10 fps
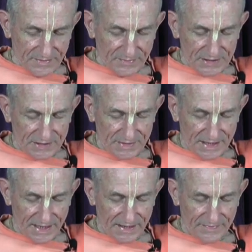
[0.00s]
Bhishma
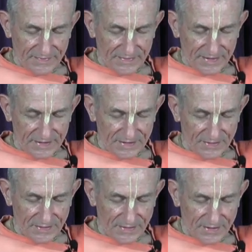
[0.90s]
Dev,
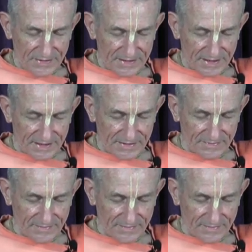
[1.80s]
the authority,